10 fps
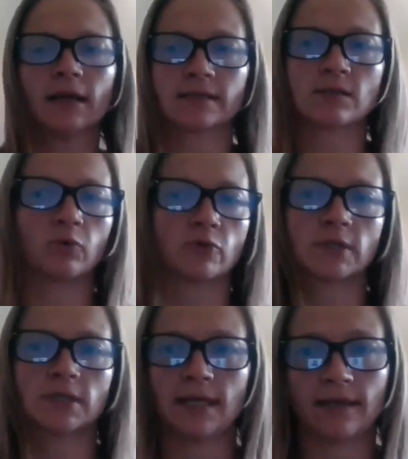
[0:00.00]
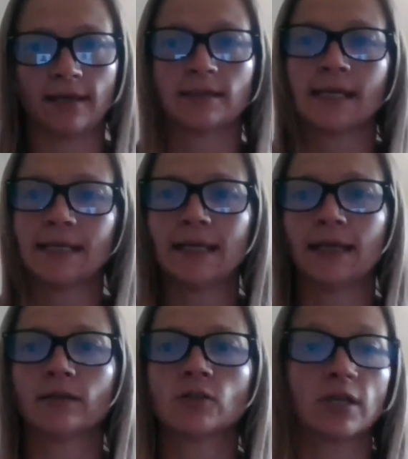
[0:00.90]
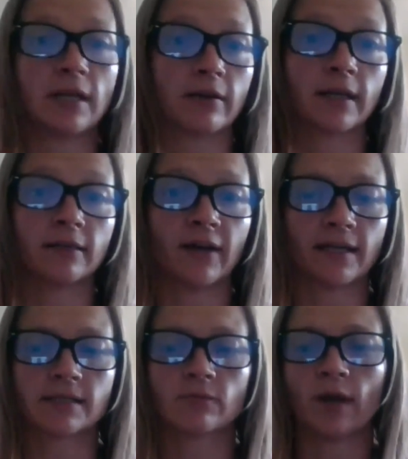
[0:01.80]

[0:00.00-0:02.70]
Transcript: as opposed to taking generic advice.